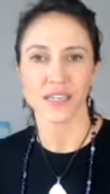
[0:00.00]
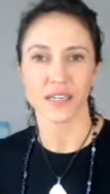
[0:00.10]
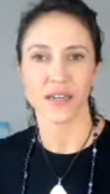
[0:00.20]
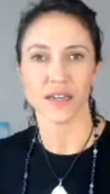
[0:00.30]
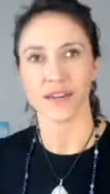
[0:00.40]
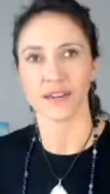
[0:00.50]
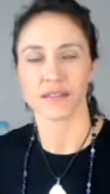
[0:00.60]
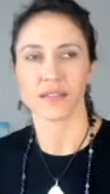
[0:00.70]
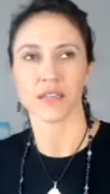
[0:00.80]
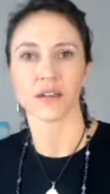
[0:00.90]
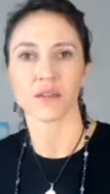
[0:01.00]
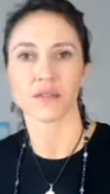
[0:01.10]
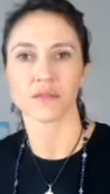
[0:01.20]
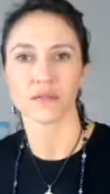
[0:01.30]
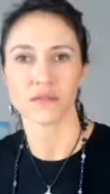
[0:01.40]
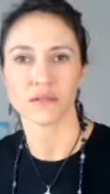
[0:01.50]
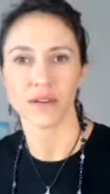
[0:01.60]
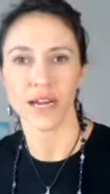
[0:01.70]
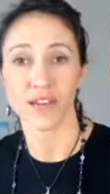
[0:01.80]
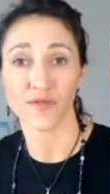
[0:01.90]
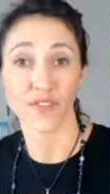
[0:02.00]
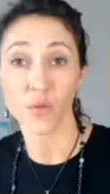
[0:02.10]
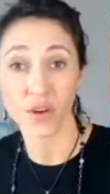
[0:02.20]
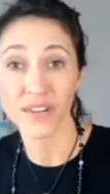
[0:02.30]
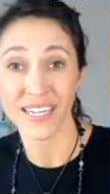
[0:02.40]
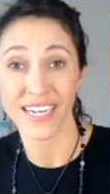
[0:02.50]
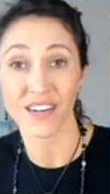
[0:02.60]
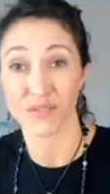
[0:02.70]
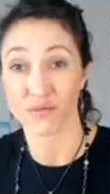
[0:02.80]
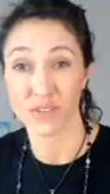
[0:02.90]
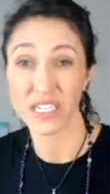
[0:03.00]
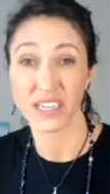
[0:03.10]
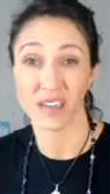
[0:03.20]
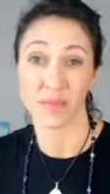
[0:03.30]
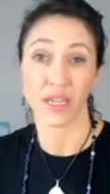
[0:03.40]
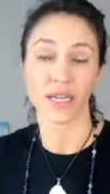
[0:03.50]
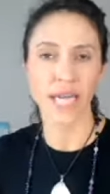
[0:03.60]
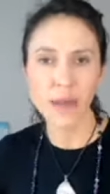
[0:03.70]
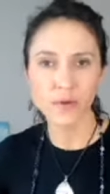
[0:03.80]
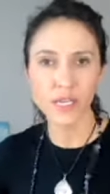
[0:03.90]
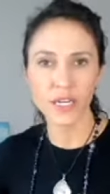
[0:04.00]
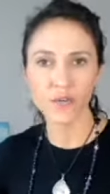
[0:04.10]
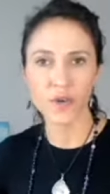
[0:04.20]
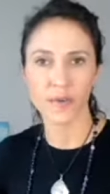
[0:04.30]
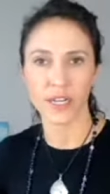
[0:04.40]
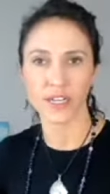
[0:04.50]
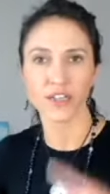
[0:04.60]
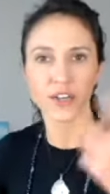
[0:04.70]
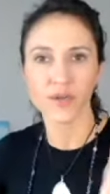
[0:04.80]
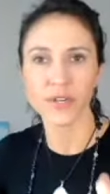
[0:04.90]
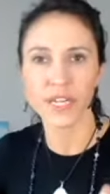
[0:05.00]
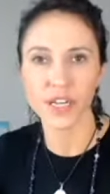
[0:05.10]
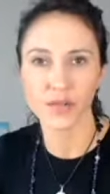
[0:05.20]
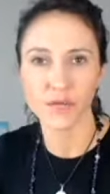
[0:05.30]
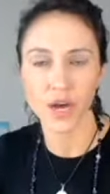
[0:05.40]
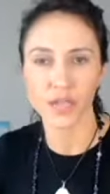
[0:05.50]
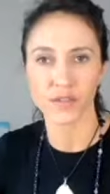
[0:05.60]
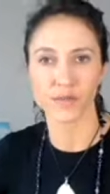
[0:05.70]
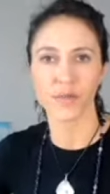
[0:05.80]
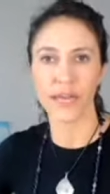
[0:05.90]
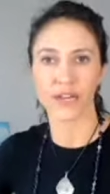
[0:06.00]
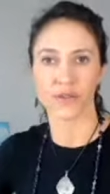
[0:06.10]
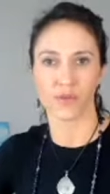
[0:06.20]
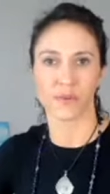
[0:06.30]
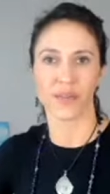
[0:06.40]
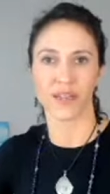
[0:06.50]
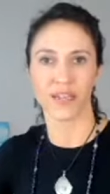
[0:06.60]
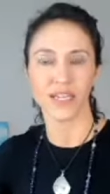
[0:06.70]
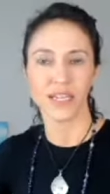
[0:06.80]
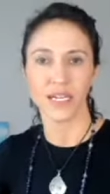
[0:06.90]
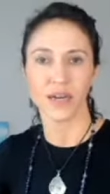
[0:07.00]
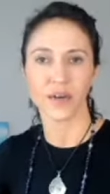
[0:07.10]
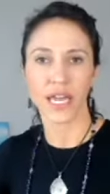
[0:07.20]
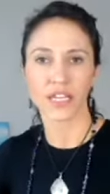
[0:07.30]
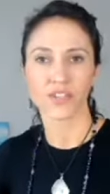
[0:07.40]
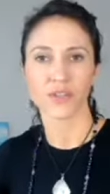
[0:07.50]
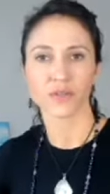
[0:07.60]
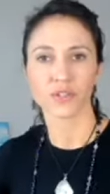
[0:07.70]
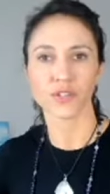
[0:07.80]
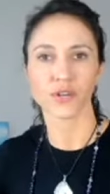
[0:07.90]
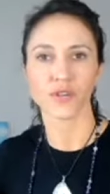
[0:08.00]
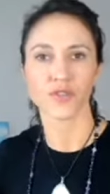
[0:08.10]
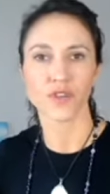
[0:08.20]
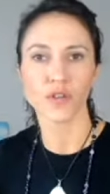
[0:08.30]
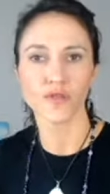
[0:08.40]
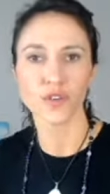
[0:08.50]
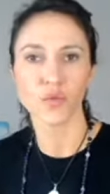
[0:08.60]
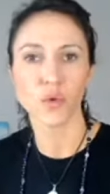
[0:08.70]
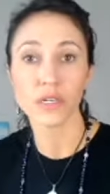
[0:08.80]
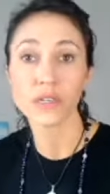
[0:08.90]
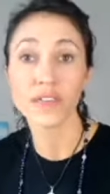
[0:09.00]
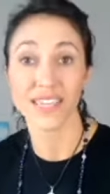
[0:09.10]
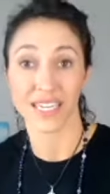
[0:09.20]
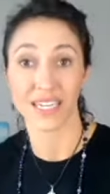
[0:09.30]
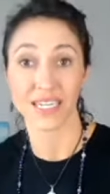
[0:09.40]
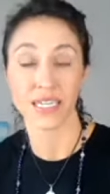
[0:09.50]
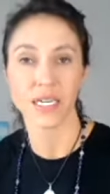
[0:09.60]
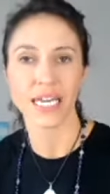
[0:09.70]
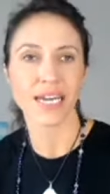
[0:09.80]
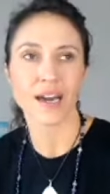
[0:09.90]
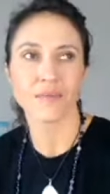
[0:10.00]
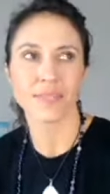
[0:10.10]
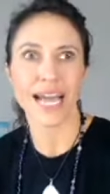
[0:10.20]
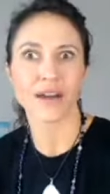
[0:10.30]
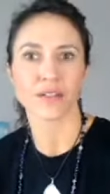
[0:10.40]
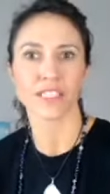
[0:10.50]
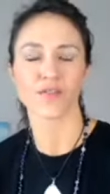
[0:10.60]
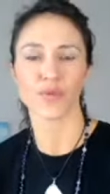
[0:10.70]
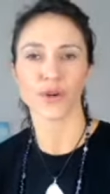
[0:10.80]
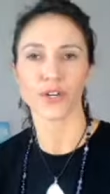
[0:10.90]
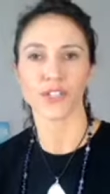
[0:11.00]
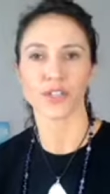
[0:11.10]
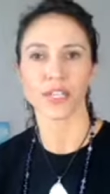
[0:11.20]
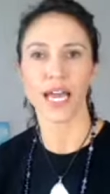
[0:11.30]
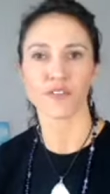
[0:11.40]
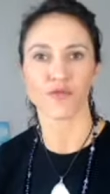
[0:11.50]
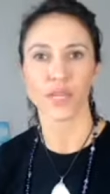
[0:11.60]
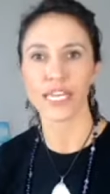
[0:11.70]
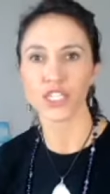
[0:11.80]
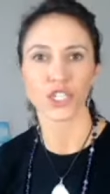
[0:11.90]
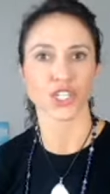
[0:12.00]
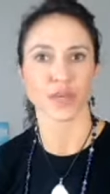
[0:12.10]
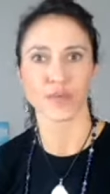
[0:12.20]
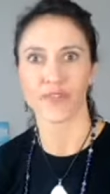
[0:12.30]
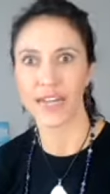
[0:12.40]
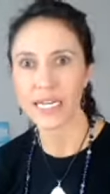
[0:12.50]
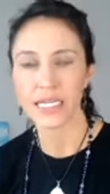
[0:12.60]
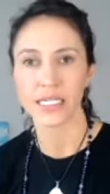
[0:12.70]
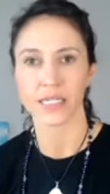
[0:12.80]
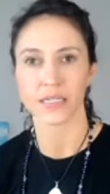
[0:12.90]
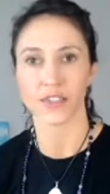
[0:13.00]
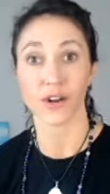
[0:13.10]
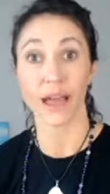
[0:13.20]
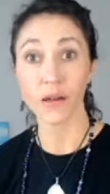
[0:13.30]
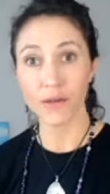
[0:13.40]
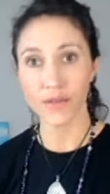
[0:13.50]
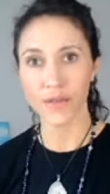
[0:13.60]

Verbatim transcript: uh, so I feel worthy now of a really good man because I'm a really good woman and you're a really good, awesome man or woman. Okay. So, so if you don't feel worthy, it comes out in different parts of your life, relationships, finances, your health.